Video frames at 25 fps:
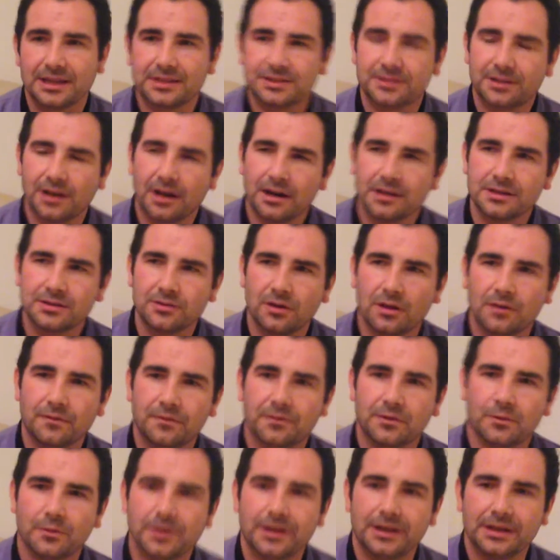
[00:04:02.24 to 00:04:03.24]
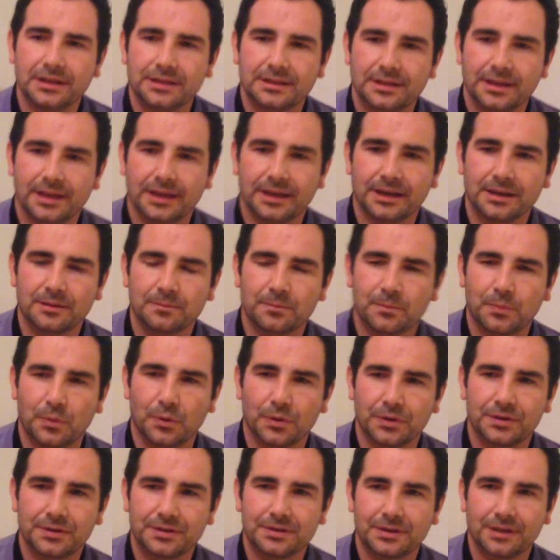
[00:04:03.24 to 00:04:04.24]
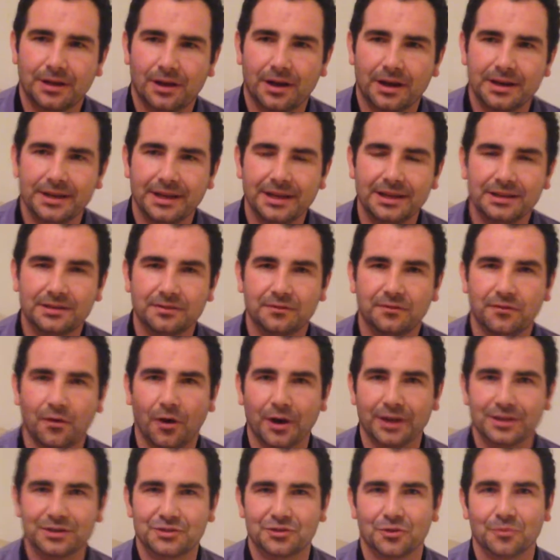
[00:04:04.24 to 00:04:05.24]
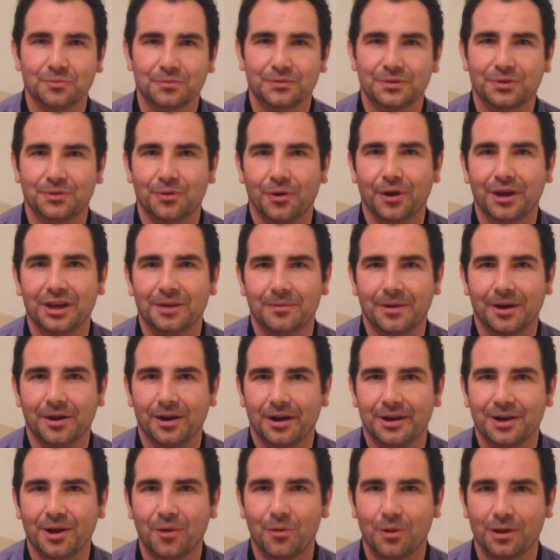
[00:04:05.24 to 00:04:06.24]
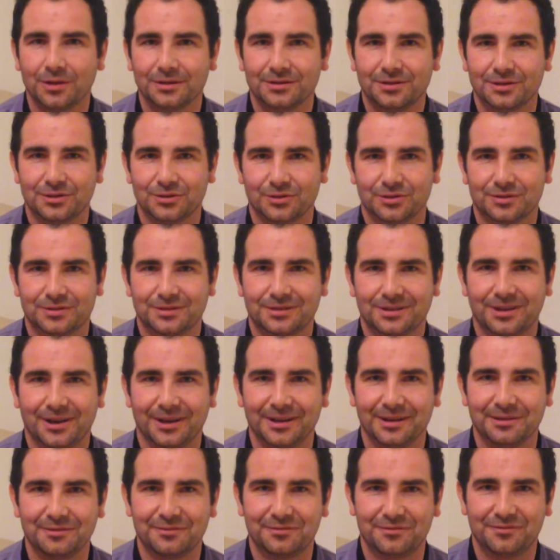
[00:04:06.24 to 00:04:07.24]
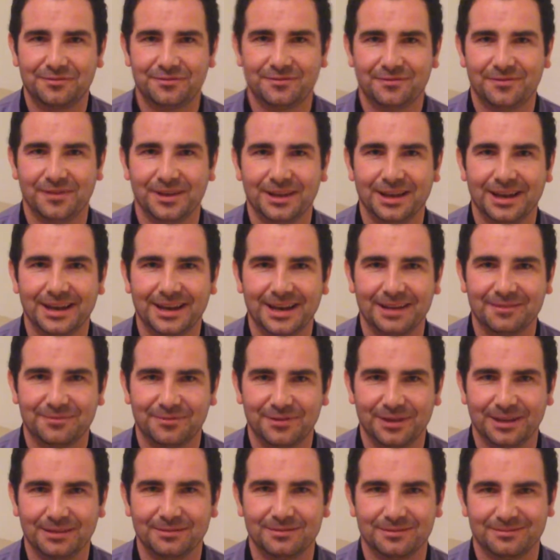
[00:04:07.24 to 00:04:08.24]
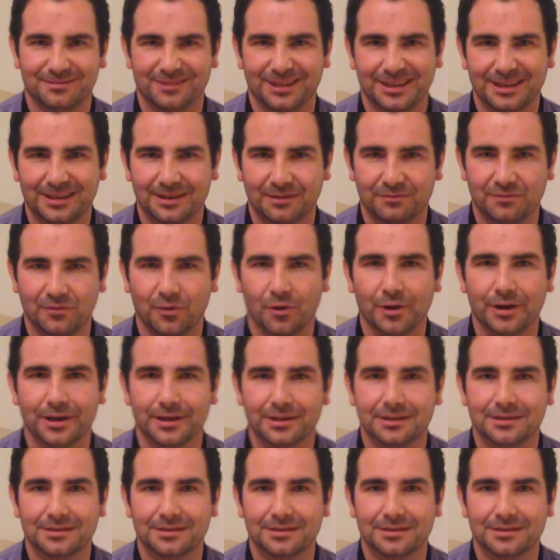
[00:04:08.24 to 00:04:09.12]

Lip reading: It starts off with a weekly thing, but I need to find something to write about. I don't want to just kind of feel like a void.